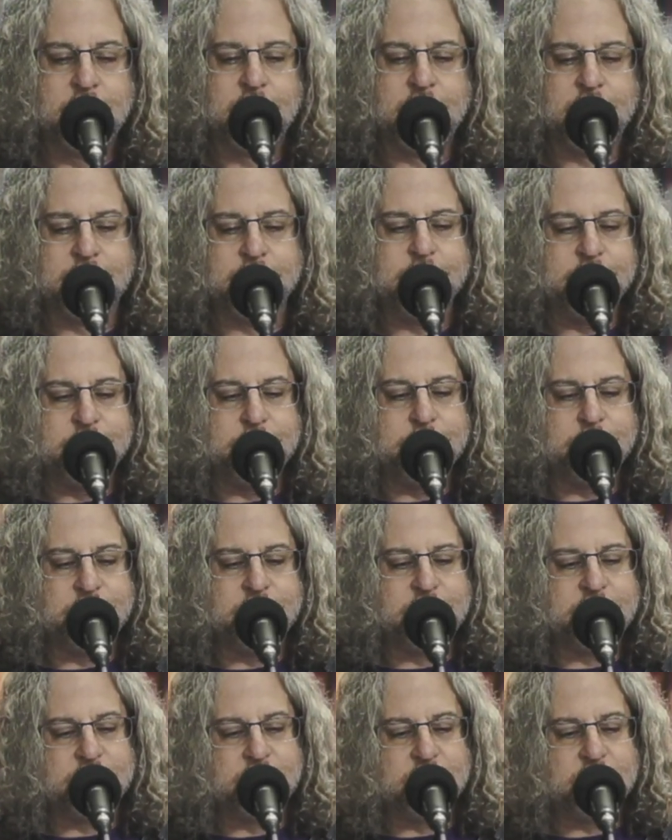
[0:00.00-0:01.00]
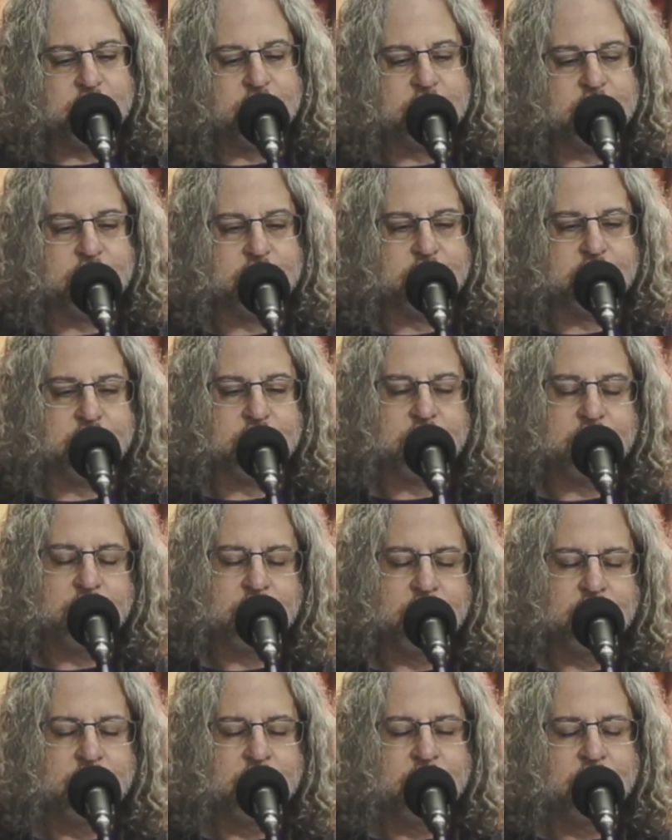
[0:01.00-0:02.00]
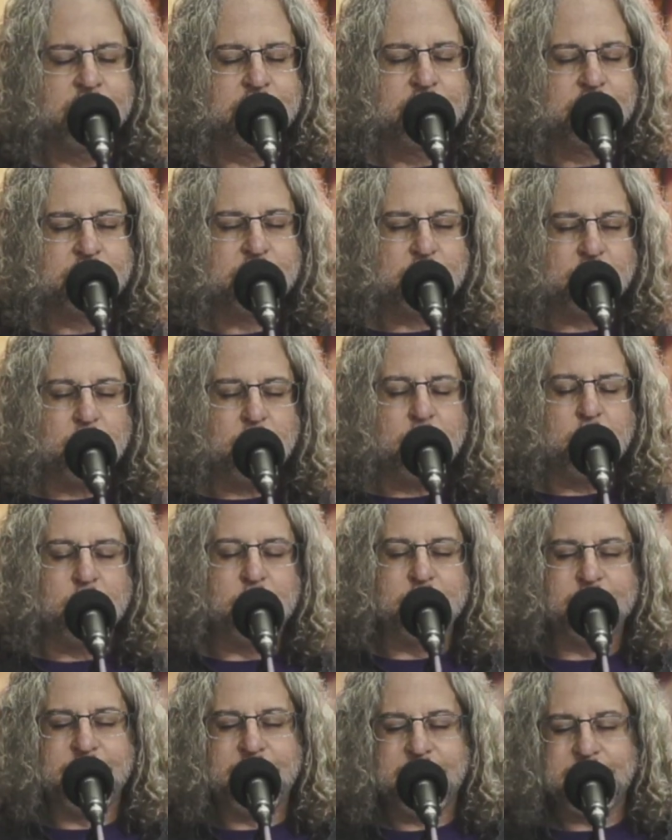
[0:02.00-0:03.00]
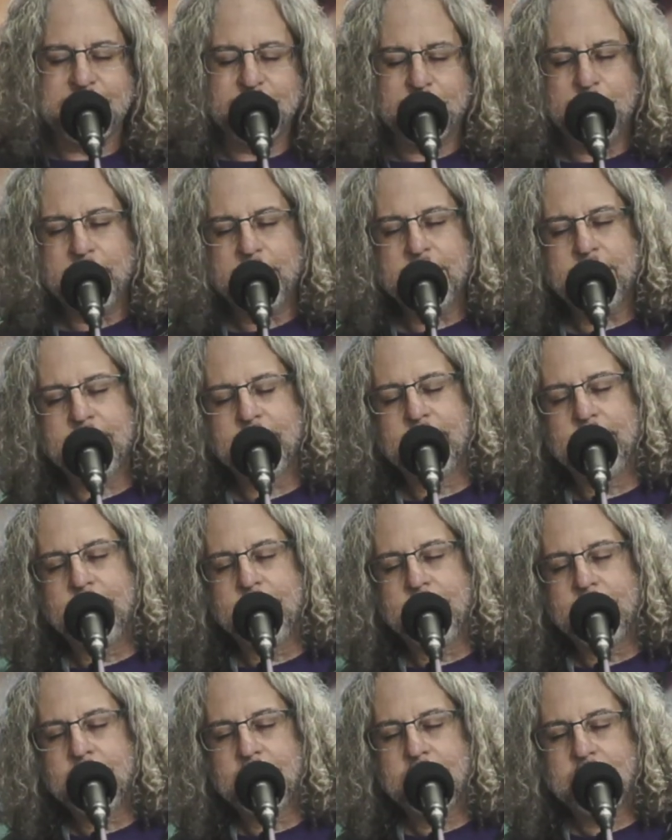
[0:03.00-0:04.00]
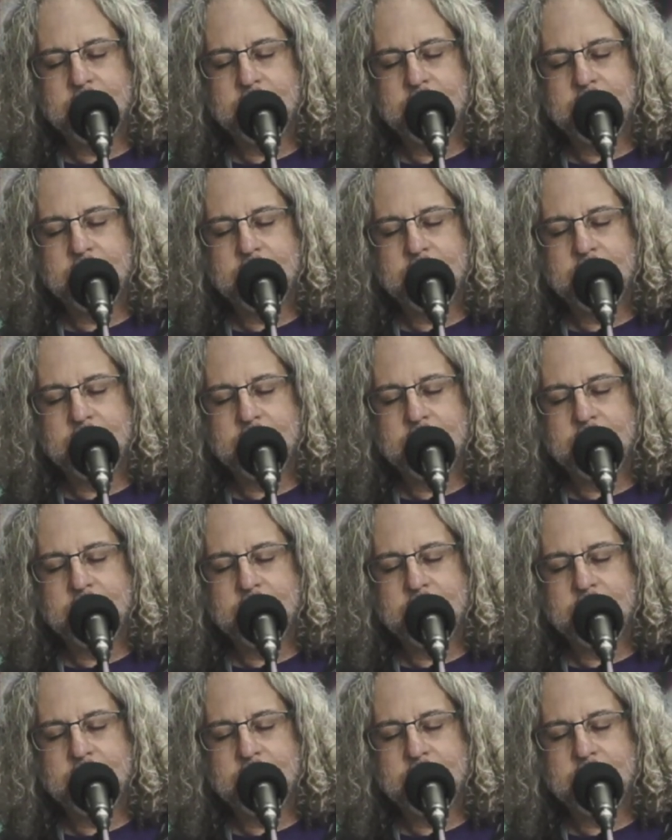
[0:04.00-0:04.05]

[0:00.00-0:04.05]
I'd leave this junk and soar like a bird.